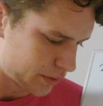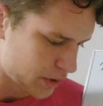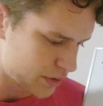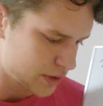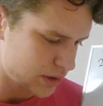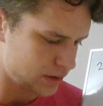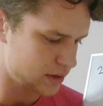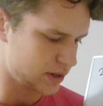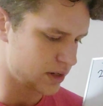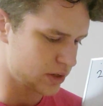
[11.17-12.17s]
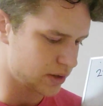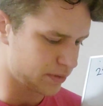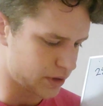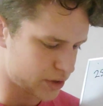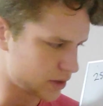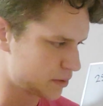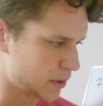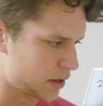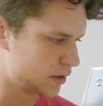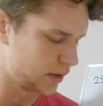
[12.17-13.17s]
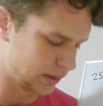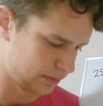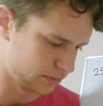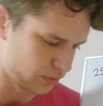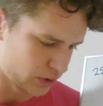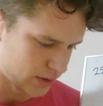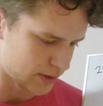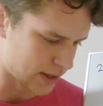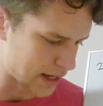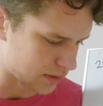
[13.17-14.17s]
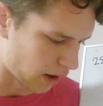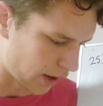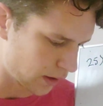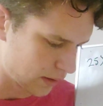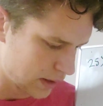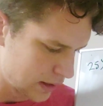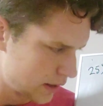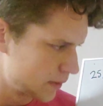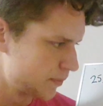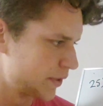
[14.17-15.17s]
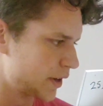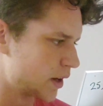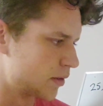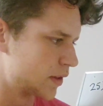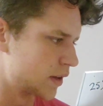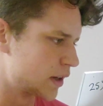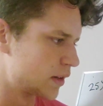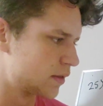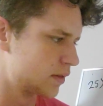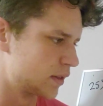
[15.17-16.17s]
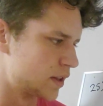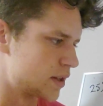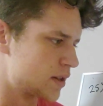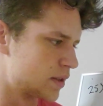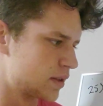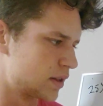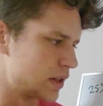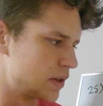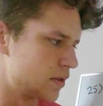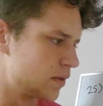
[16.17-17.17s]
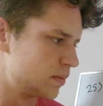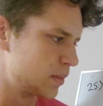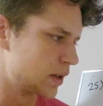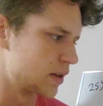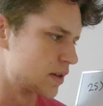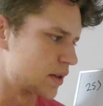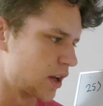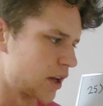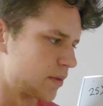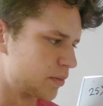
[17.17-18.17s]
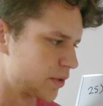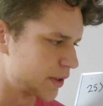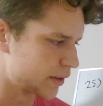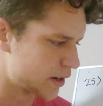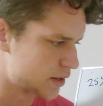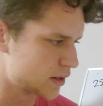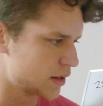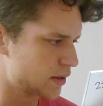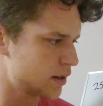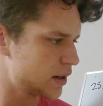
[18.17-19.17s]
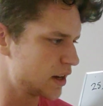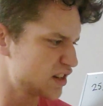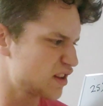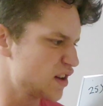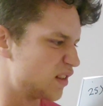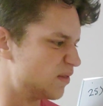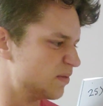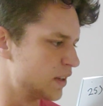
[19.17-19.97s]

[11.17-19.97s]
on a frozen, essentially frictionless pond, which is that line. And then this is the dude, because I'm really lazy, and then he has a gun.